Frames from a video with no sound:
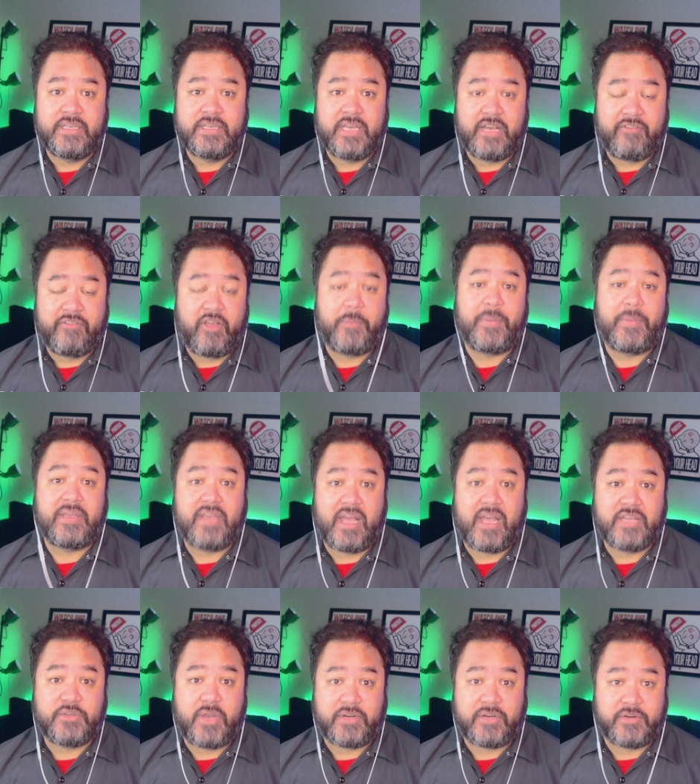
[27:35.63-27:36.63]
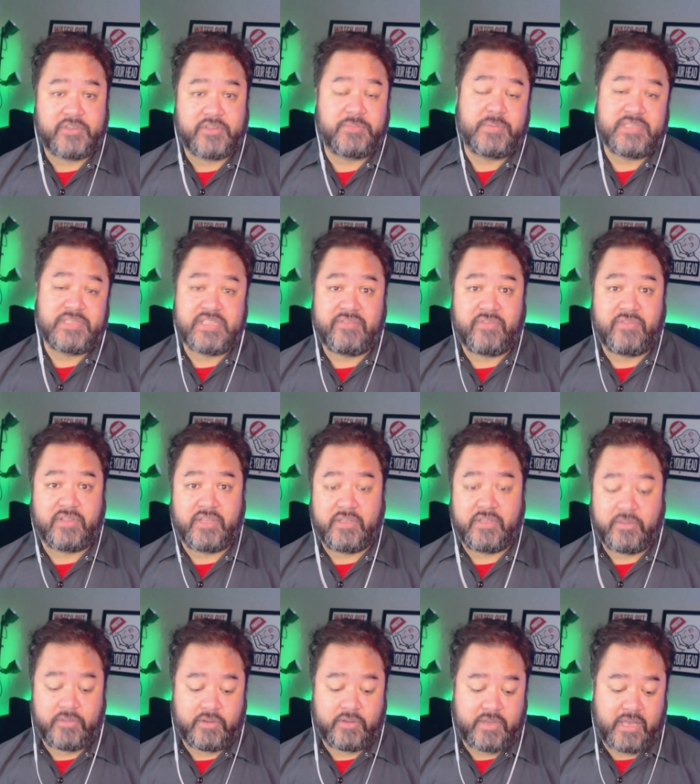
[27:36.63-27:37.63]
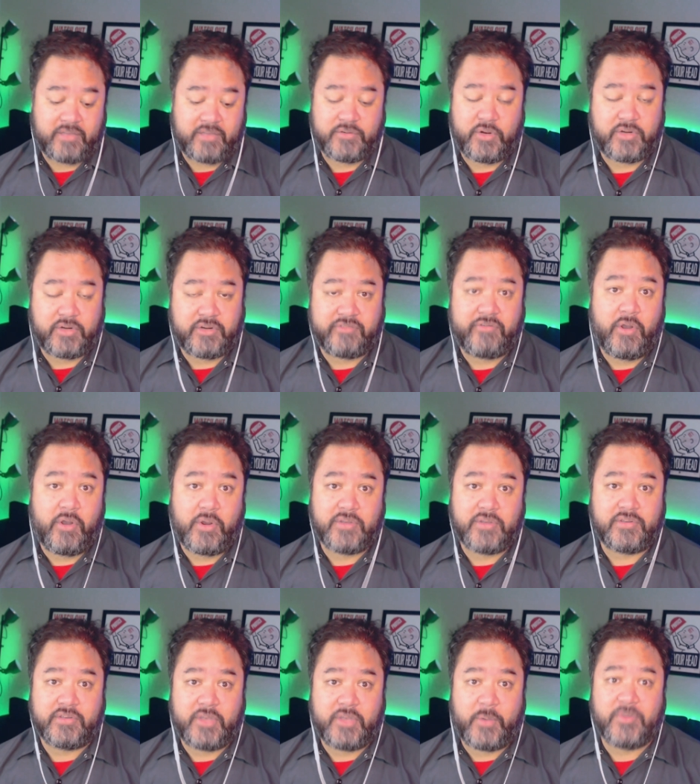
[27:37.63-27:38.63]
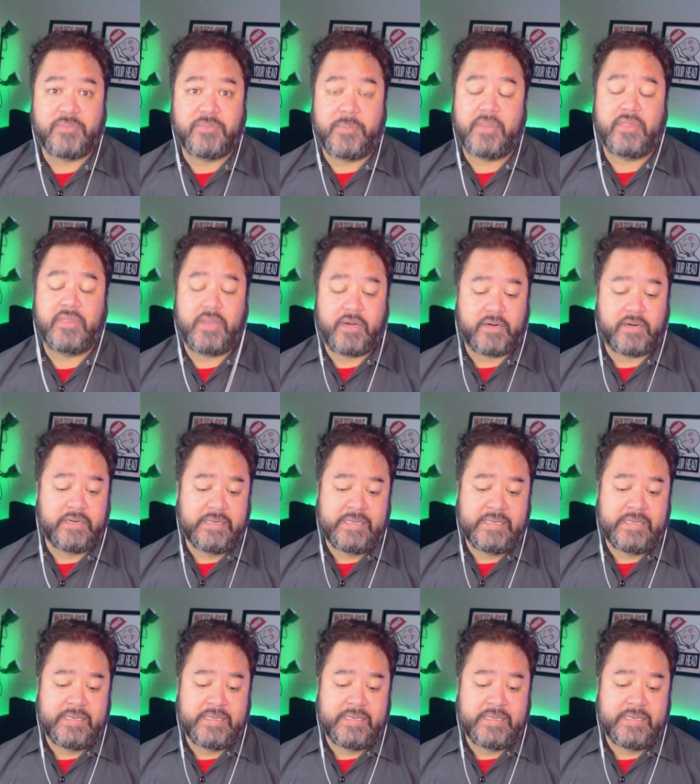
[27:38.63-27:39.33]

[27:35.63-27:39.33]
of helping contractors specifically. The contractor focus has always been there.